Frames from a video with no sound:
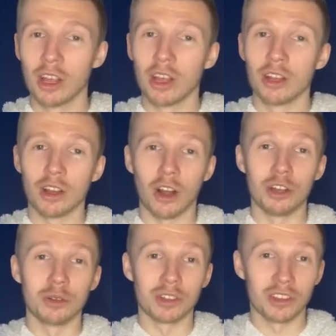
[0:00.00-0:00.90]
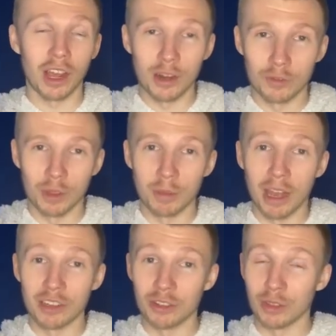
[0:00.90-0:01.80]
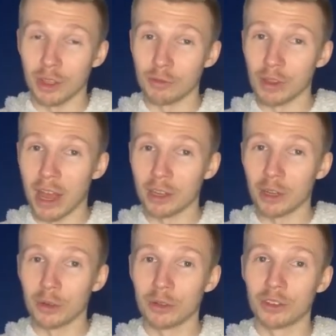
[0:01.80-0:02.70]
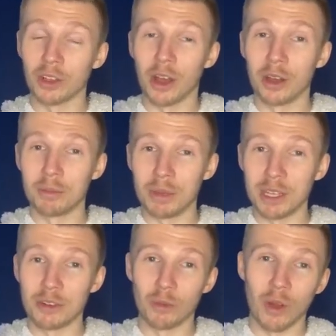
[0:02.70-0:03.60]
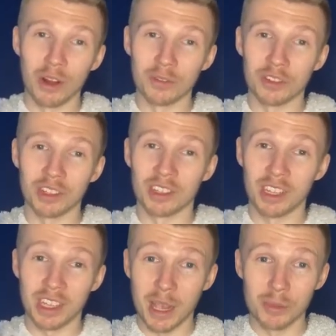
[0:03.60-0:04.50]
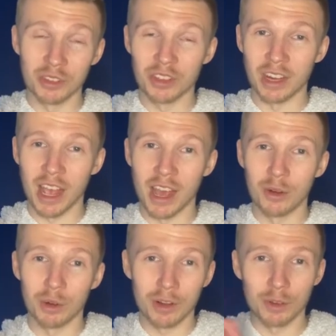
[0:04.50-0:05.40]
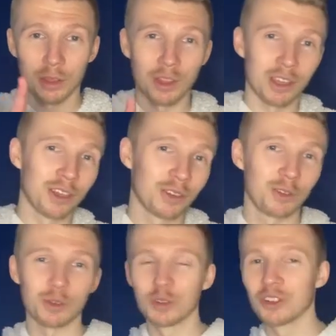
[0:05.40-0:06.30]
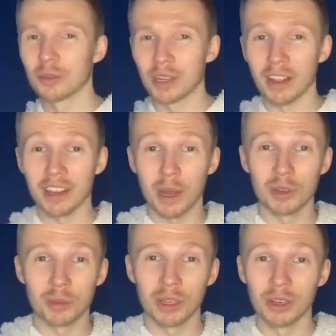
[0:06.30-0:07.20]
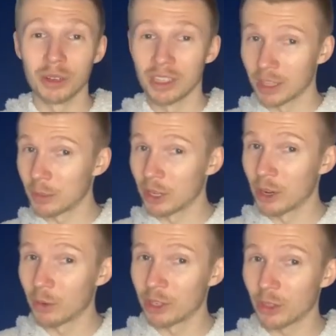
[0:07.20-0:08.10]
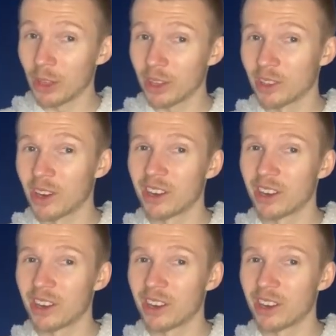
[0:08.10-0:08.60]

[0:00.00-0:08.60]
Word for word: Are you excited for the match? Do you think Vlatko's unbeaten run of 16 games is going to end? Whatever you think, feel free to jump down in the comments below and let me know what your thoughts are.